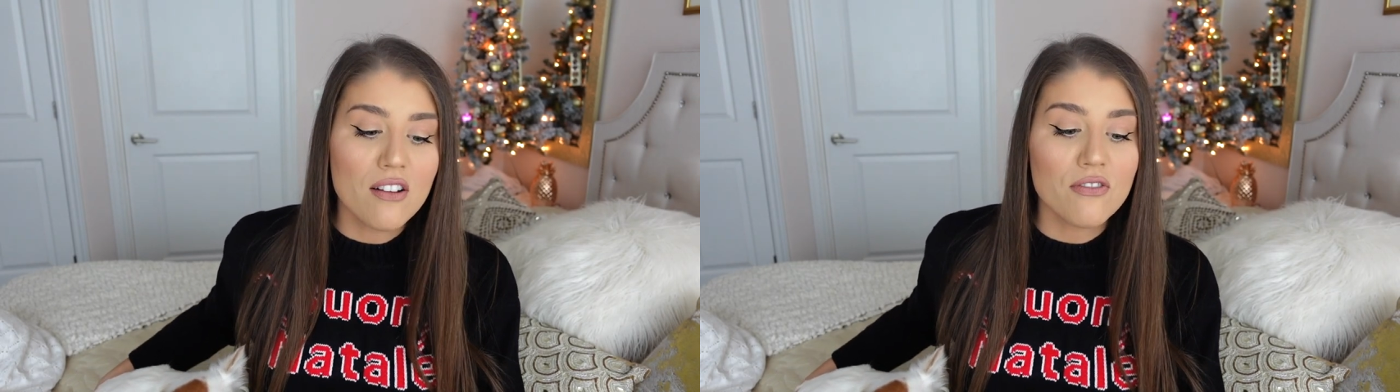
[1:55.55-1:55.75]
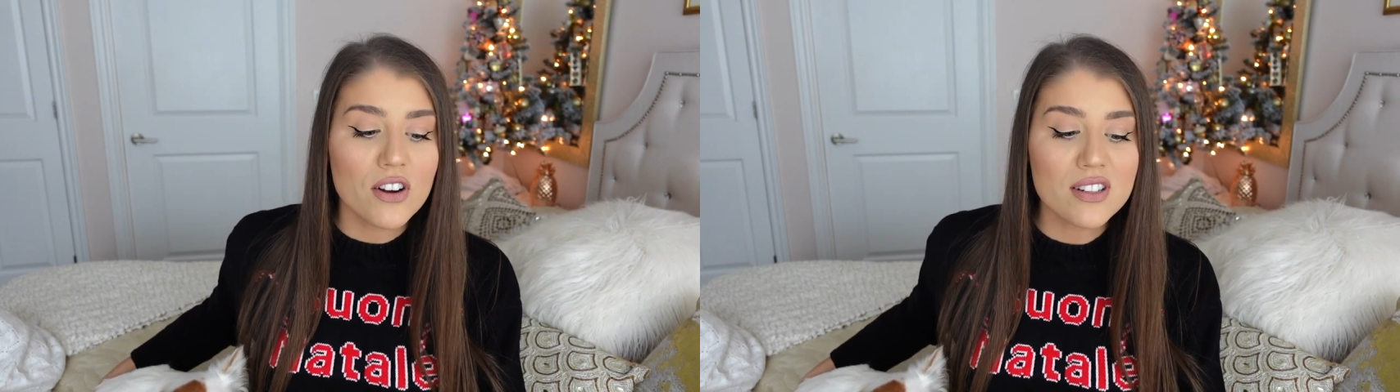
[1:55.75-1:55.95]

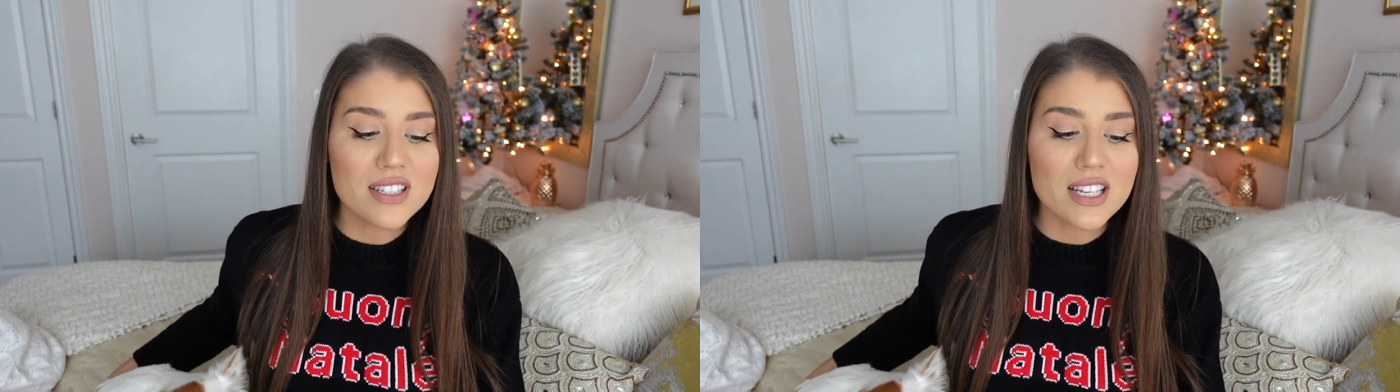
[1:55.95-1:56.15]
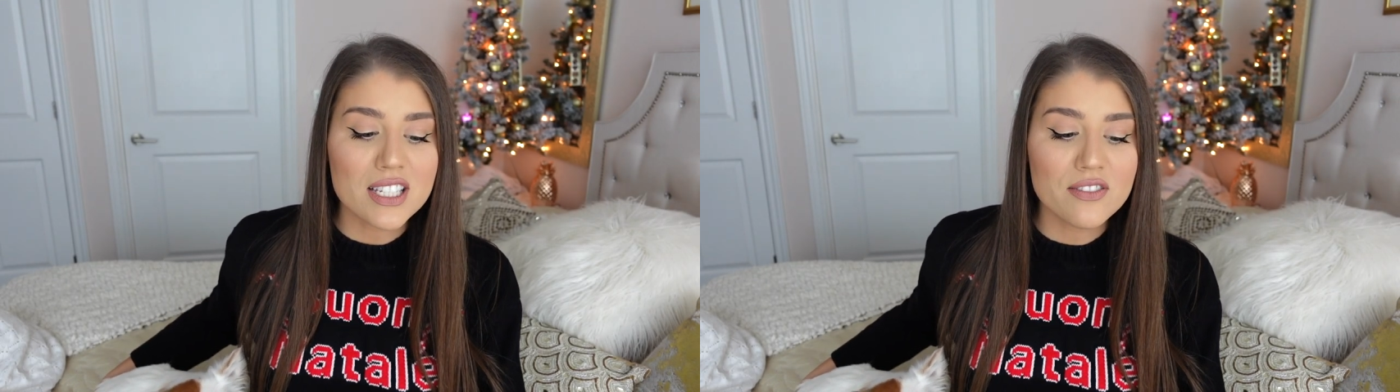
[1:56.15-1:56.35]

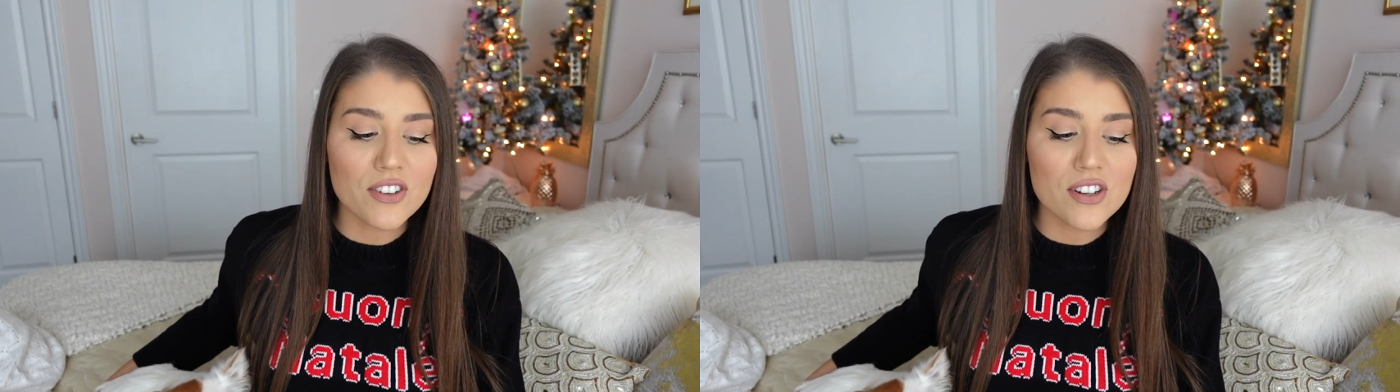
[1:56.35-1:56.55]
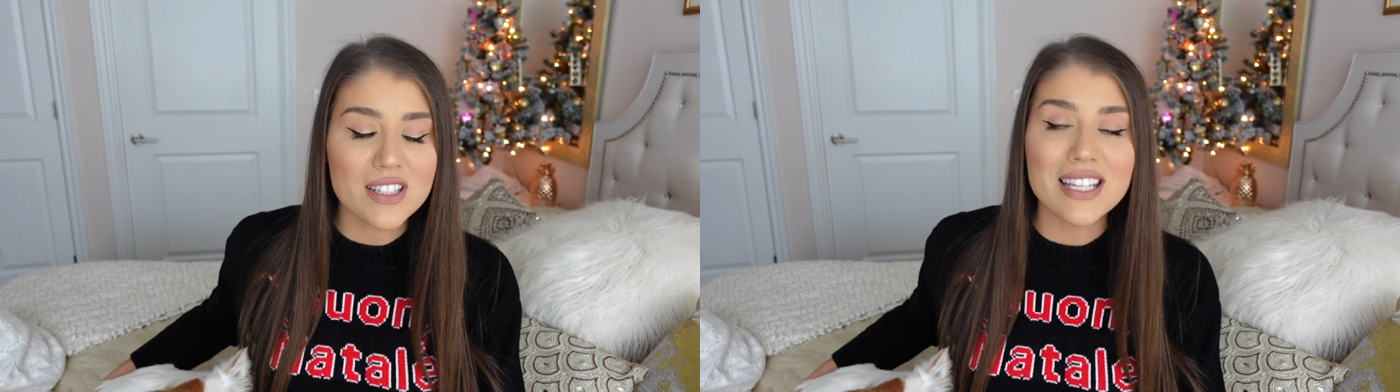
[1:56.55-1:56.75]
First things
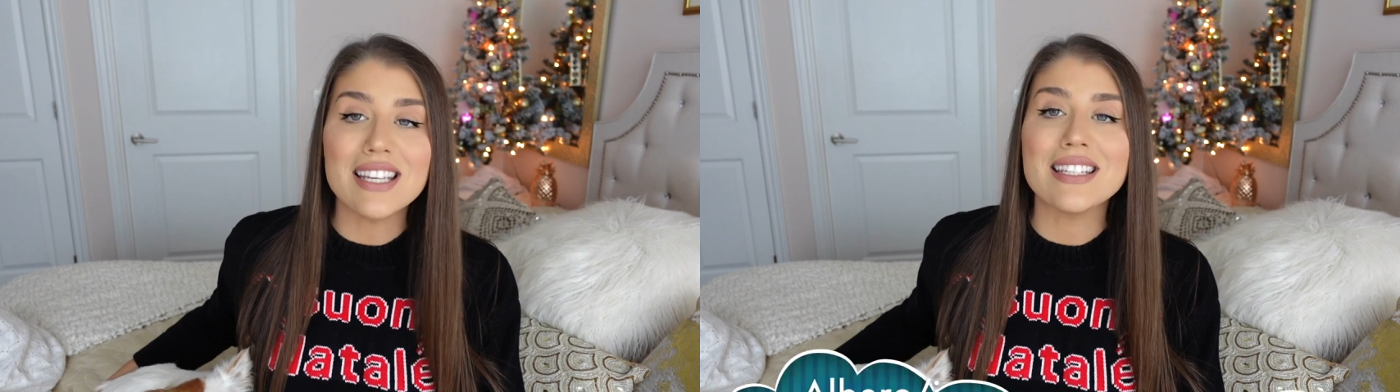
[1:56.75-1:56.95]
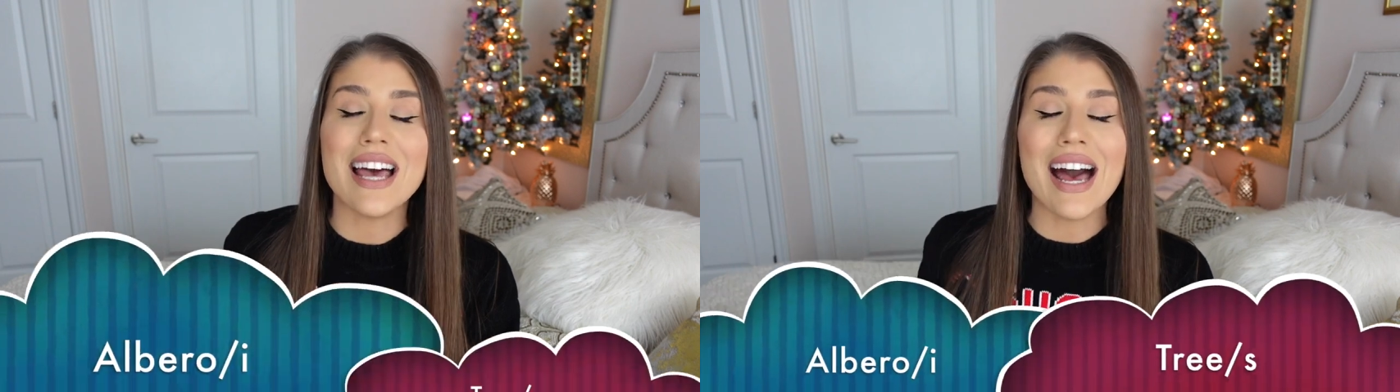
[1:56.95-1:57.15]
first
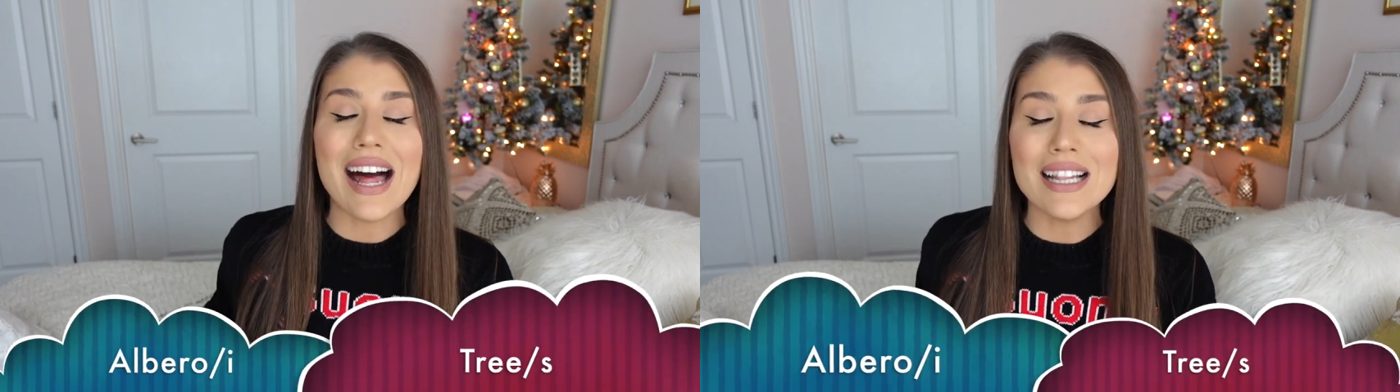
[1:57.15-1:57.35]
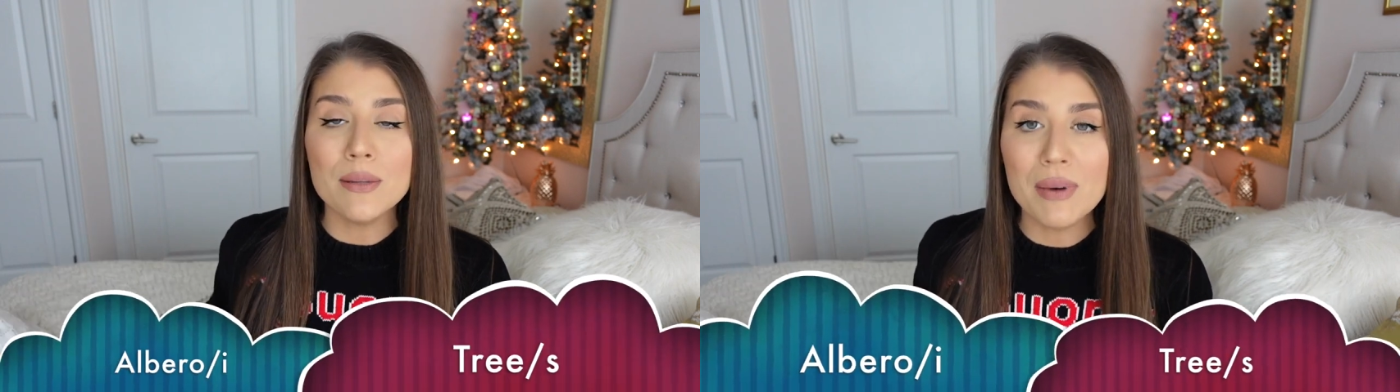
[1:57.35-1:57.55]
is
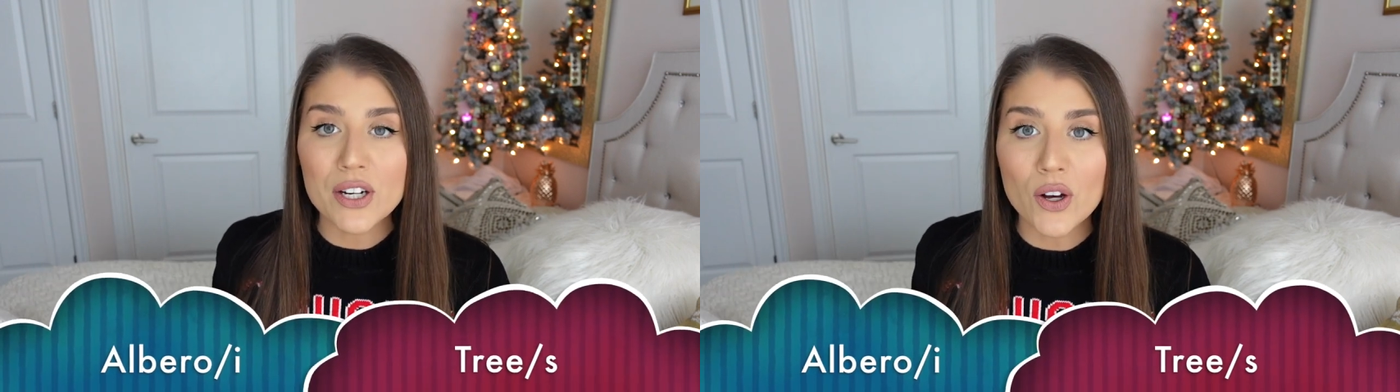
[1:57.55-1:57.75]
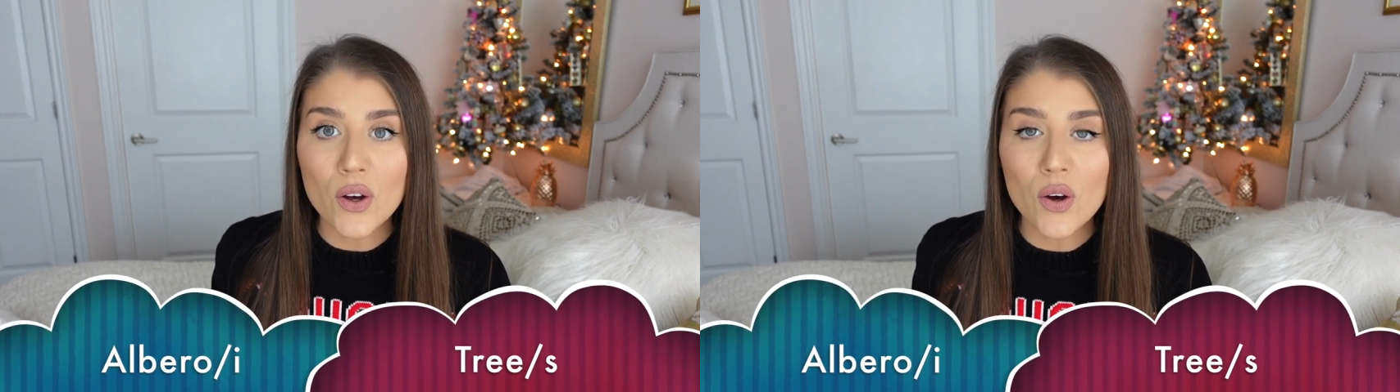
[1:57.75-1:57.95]

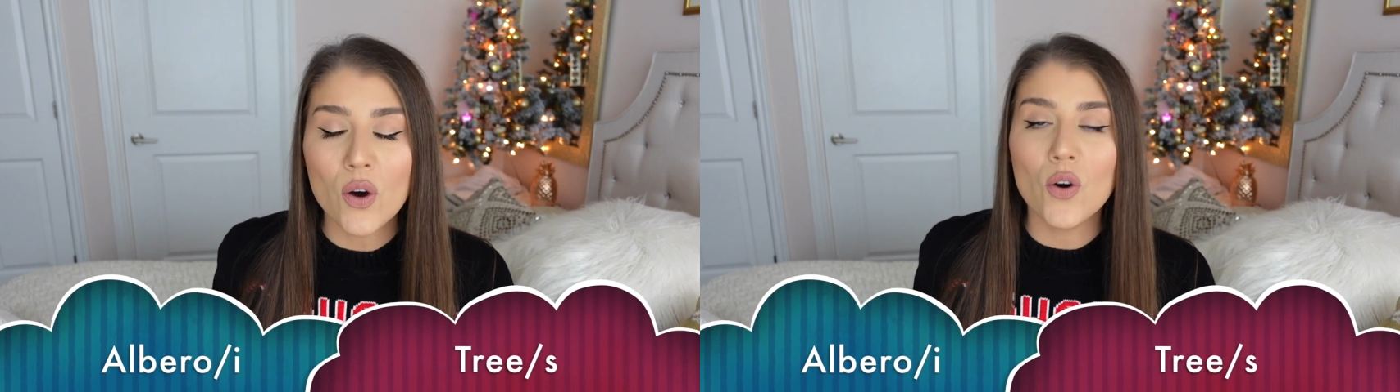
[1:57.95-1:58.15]
albero